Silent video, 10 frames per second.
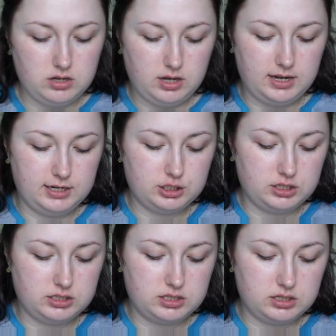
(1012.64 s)
And I
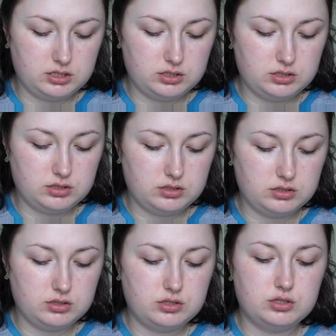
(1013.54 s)
just
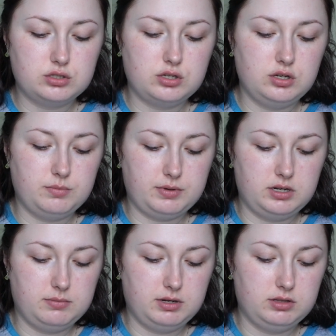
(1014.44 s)
scoop an
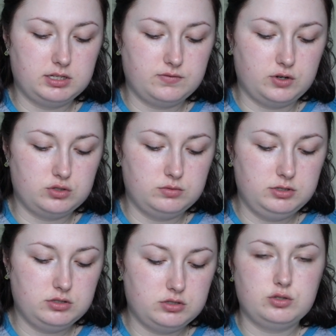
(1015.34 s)
amount, that's far too
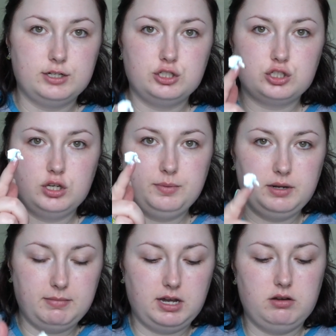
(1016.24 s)
much. So I just scoop an
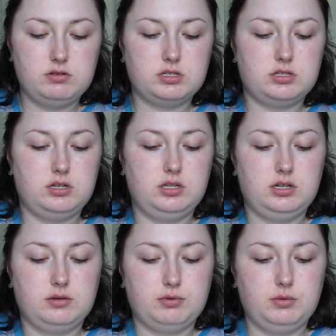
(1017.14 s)
amount and
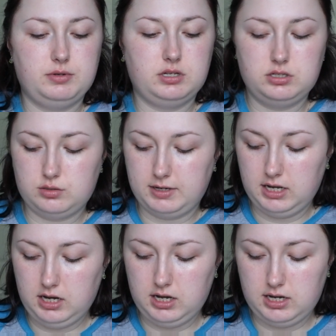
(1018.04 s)
then pop it into my
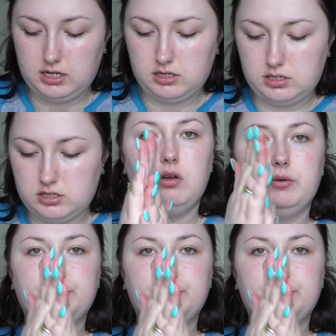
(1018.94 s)
hand.